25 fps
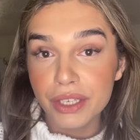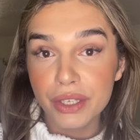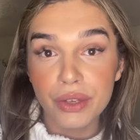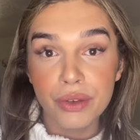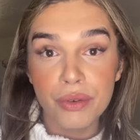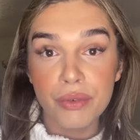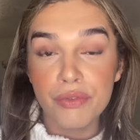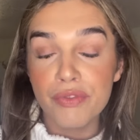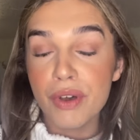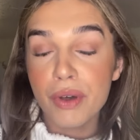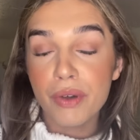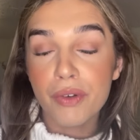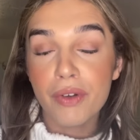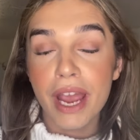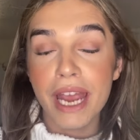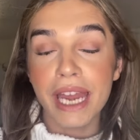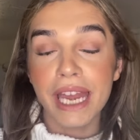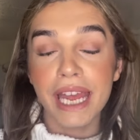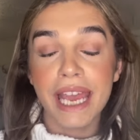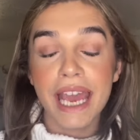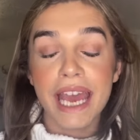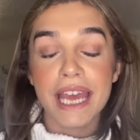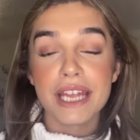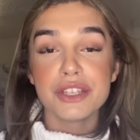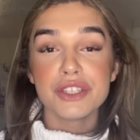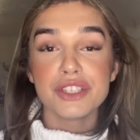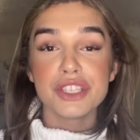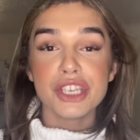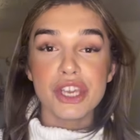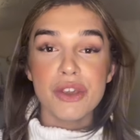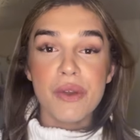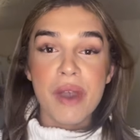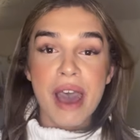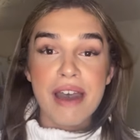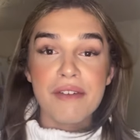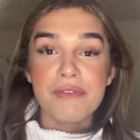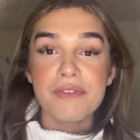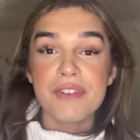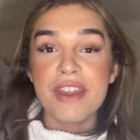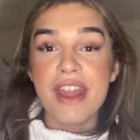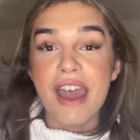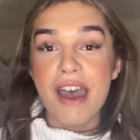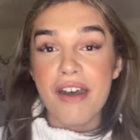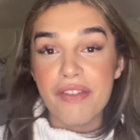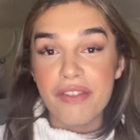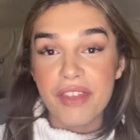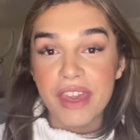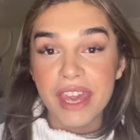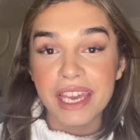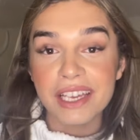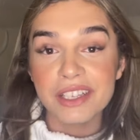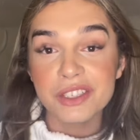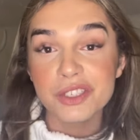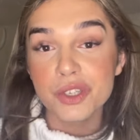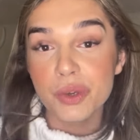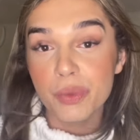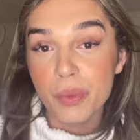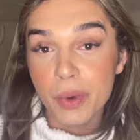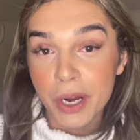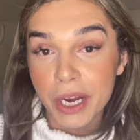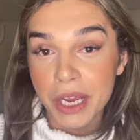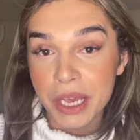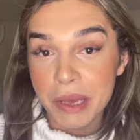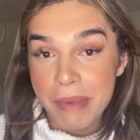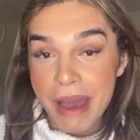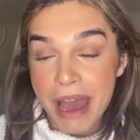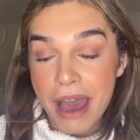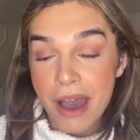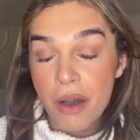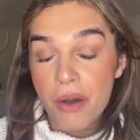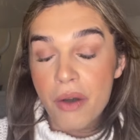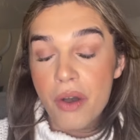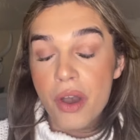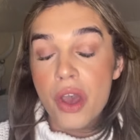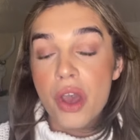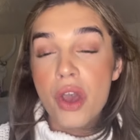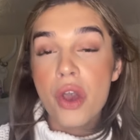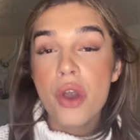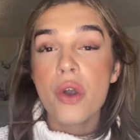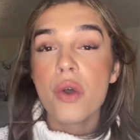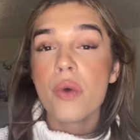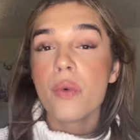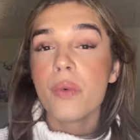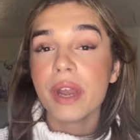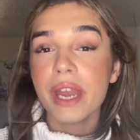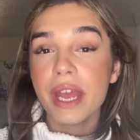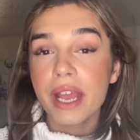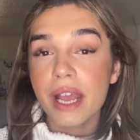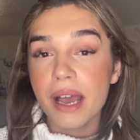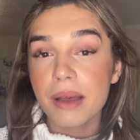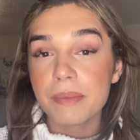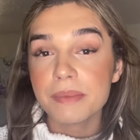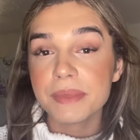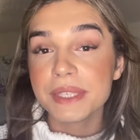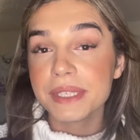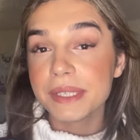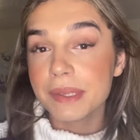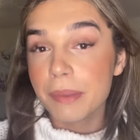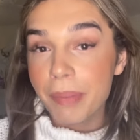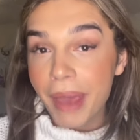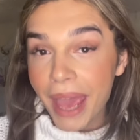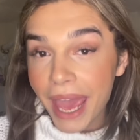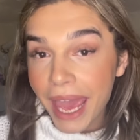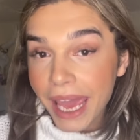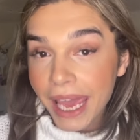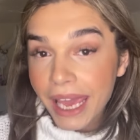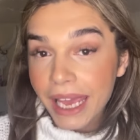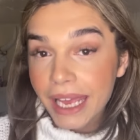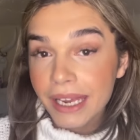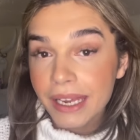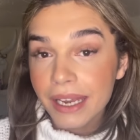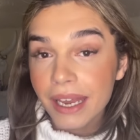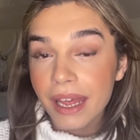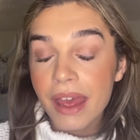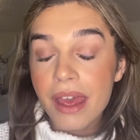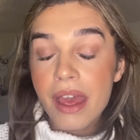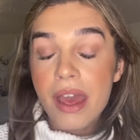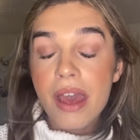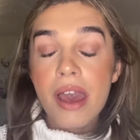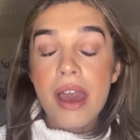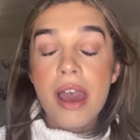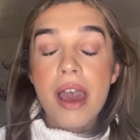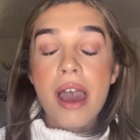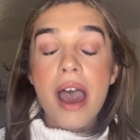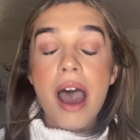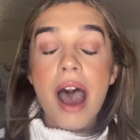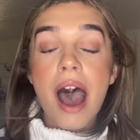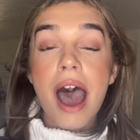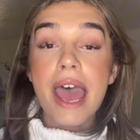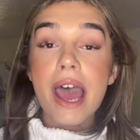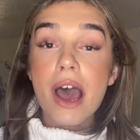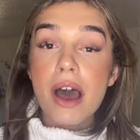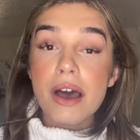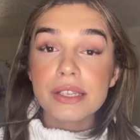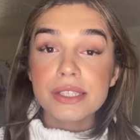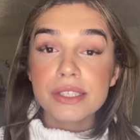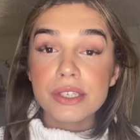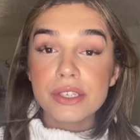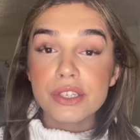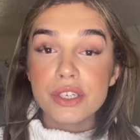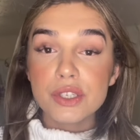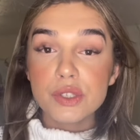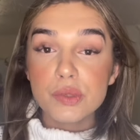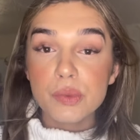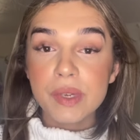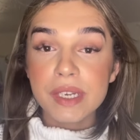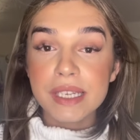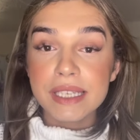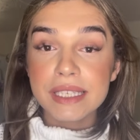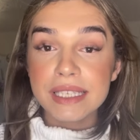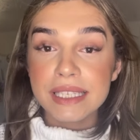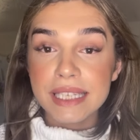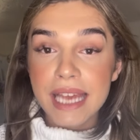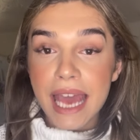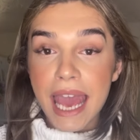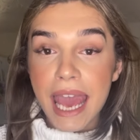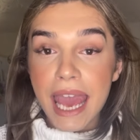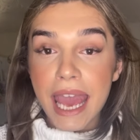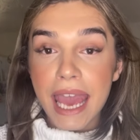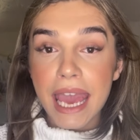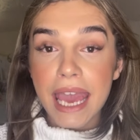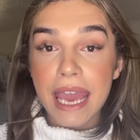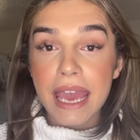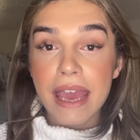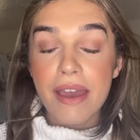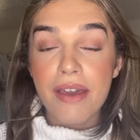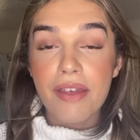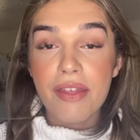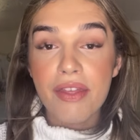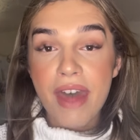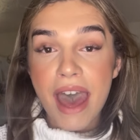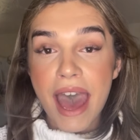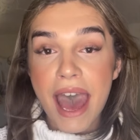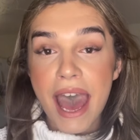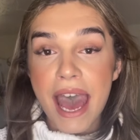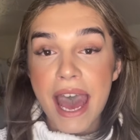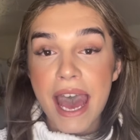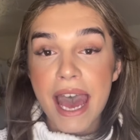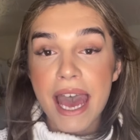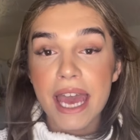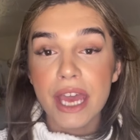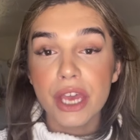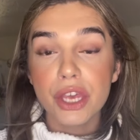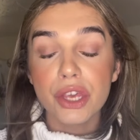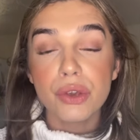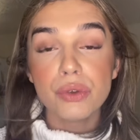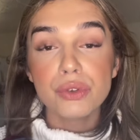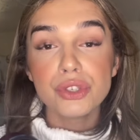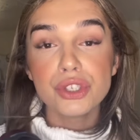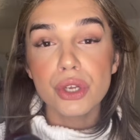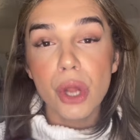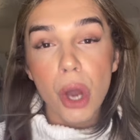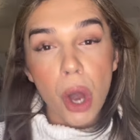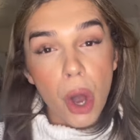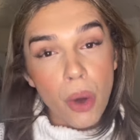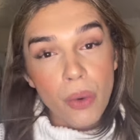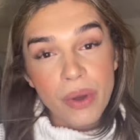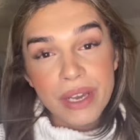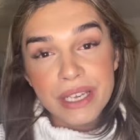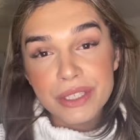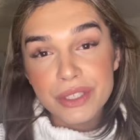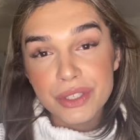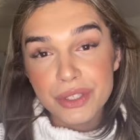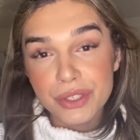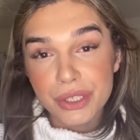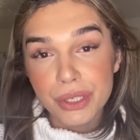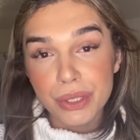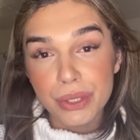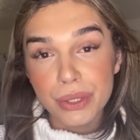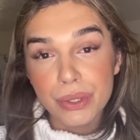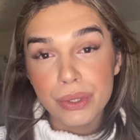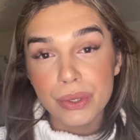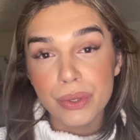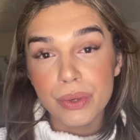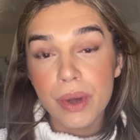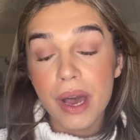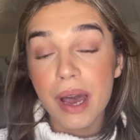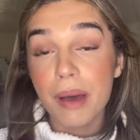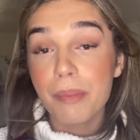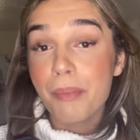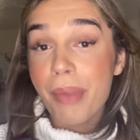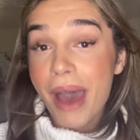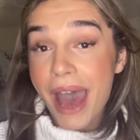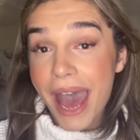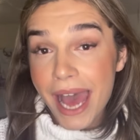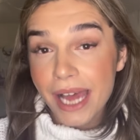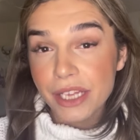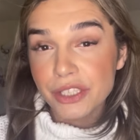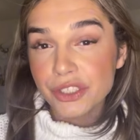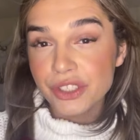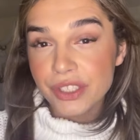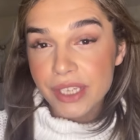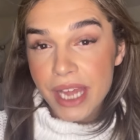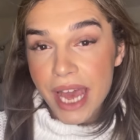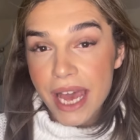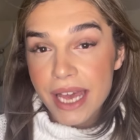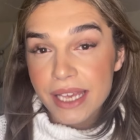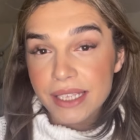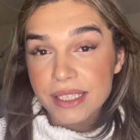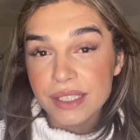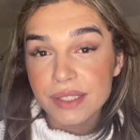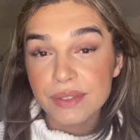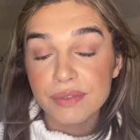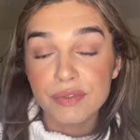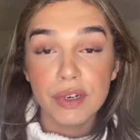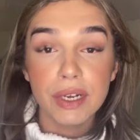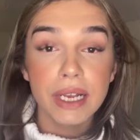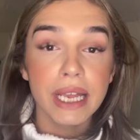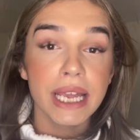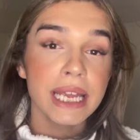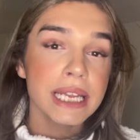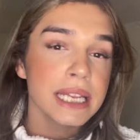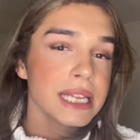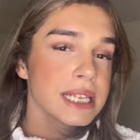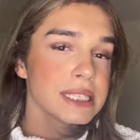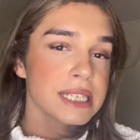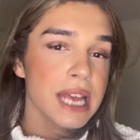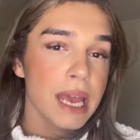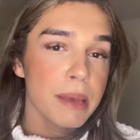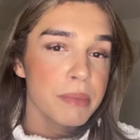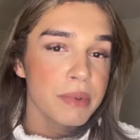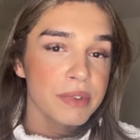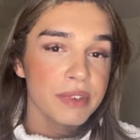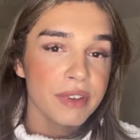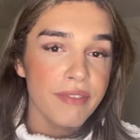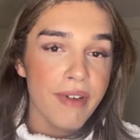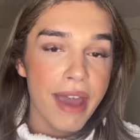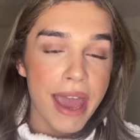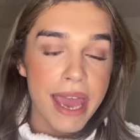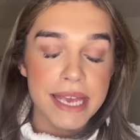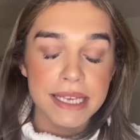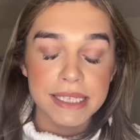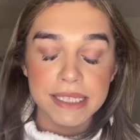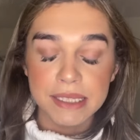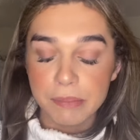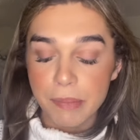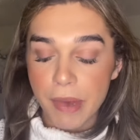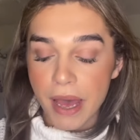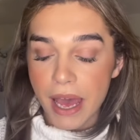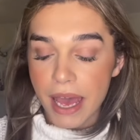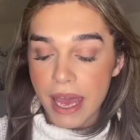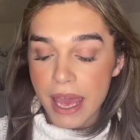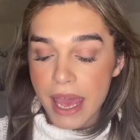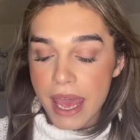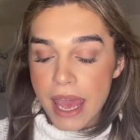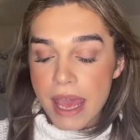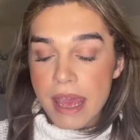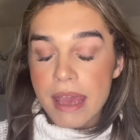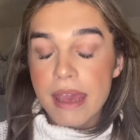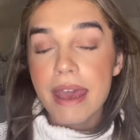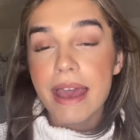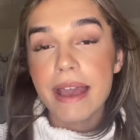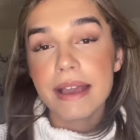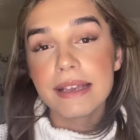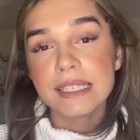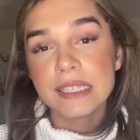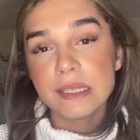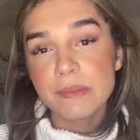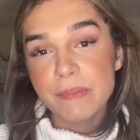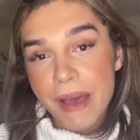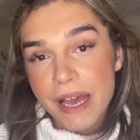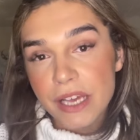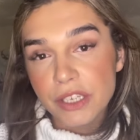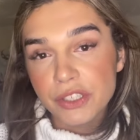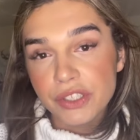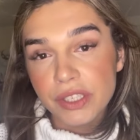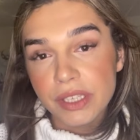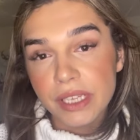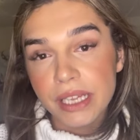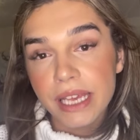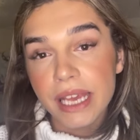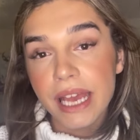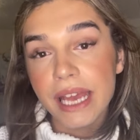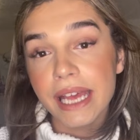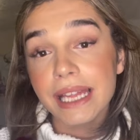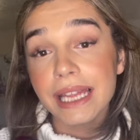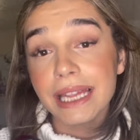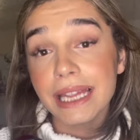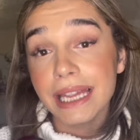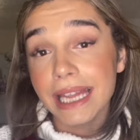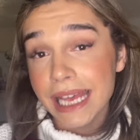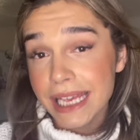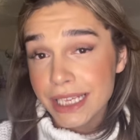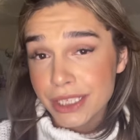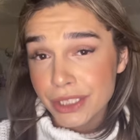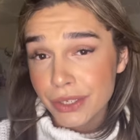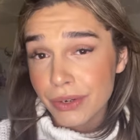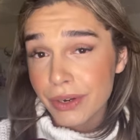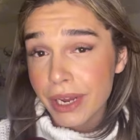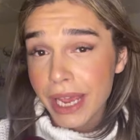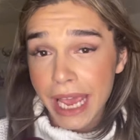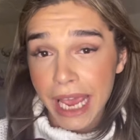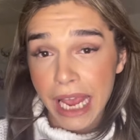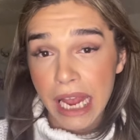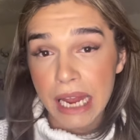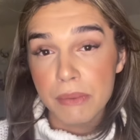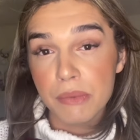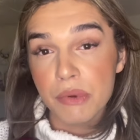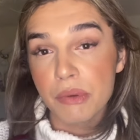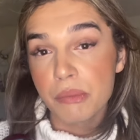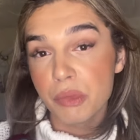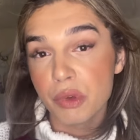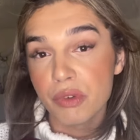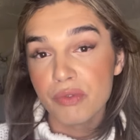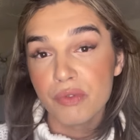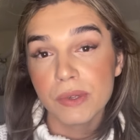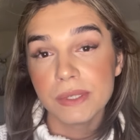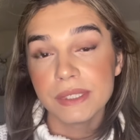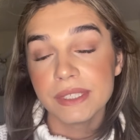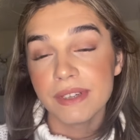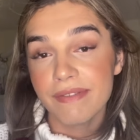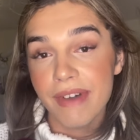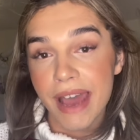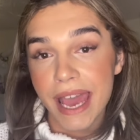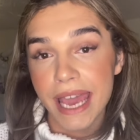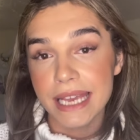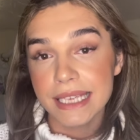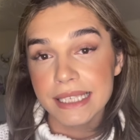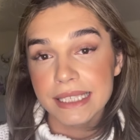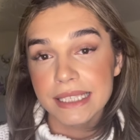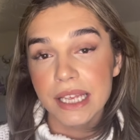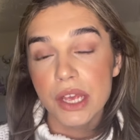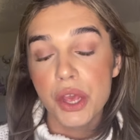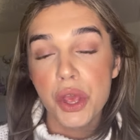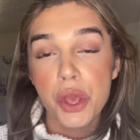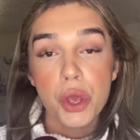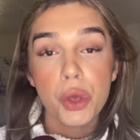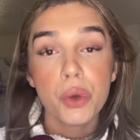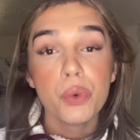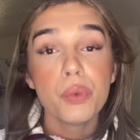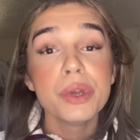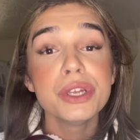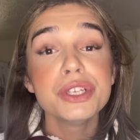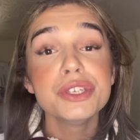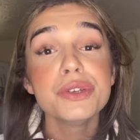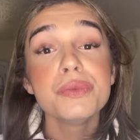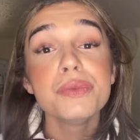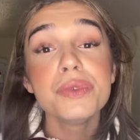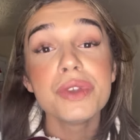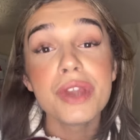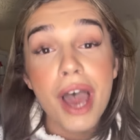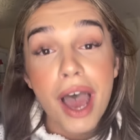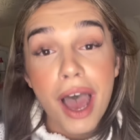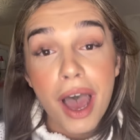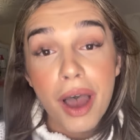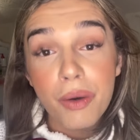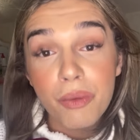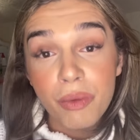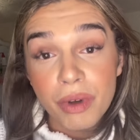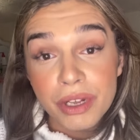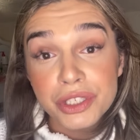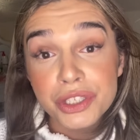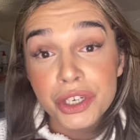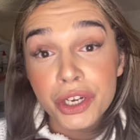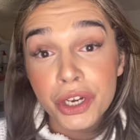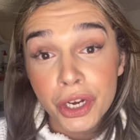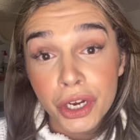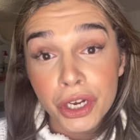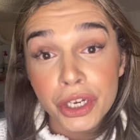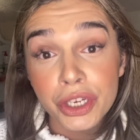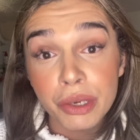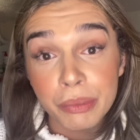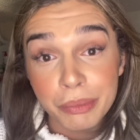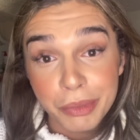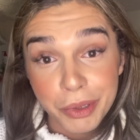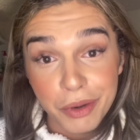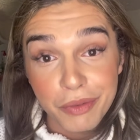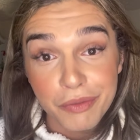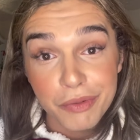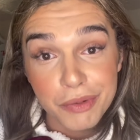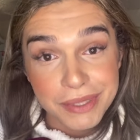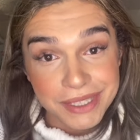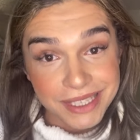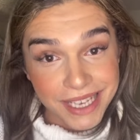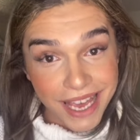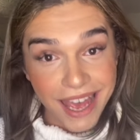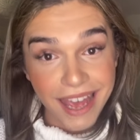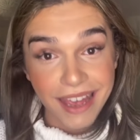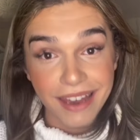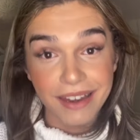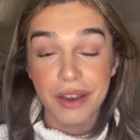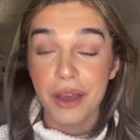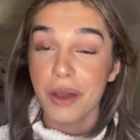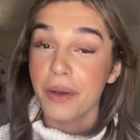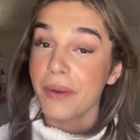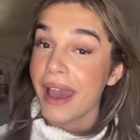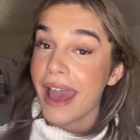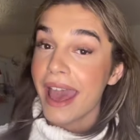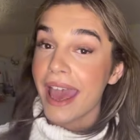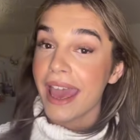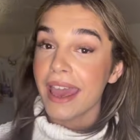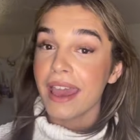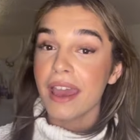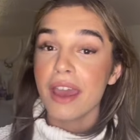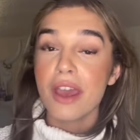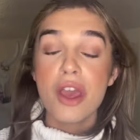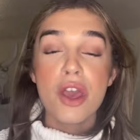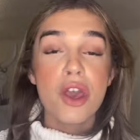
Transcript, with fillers: You feel great again. So you have nothing to worry about when it comes to pain, I also just want to say that you should always do a patch test for any type of device, but especially a laser hair removal device. We do not want to hurt your beautiful skin, okay?